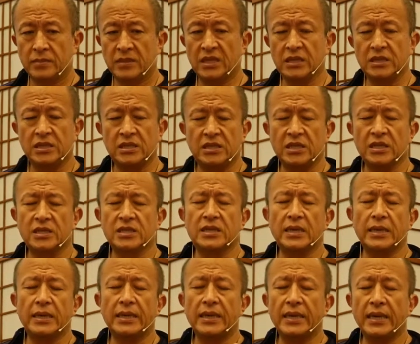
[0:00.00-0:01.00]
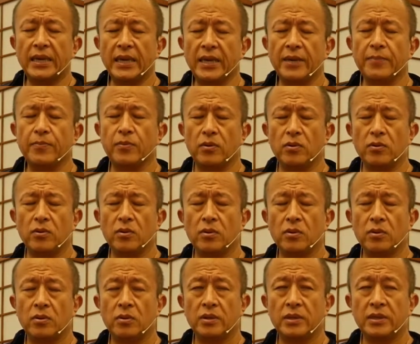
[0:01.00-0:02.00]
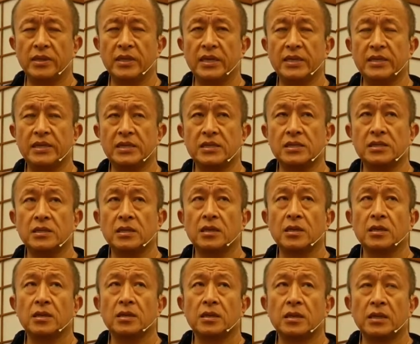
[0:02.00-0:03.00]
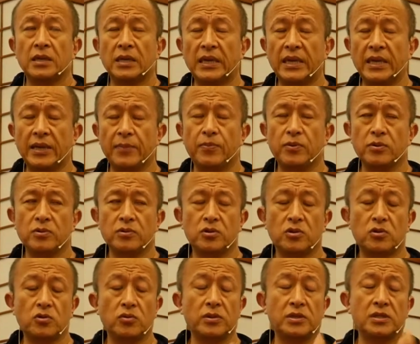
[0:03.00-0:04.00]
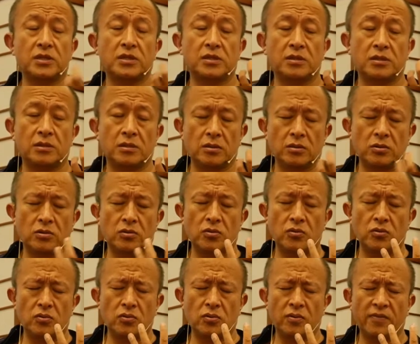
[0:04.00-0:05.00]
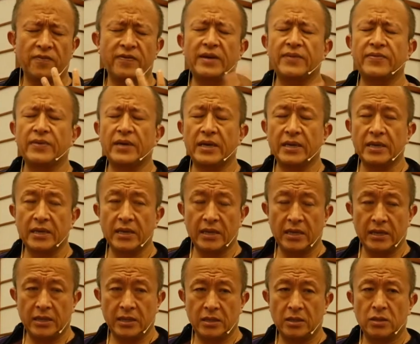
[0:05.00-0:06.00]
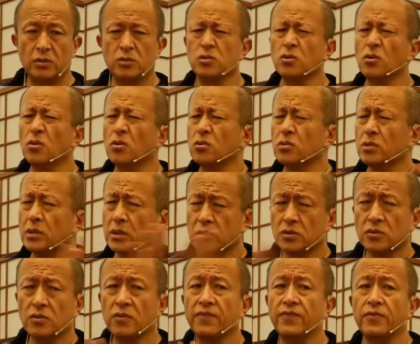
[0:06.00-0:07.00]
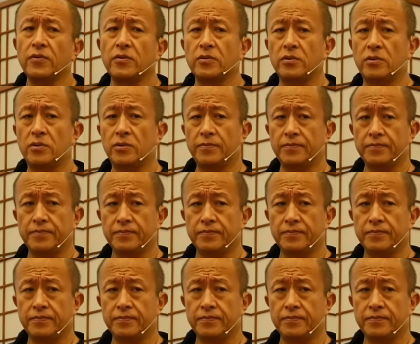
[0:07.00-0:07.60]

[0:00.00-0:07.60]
It's just a label that is labeled to 5 aggregate, so on and so forth.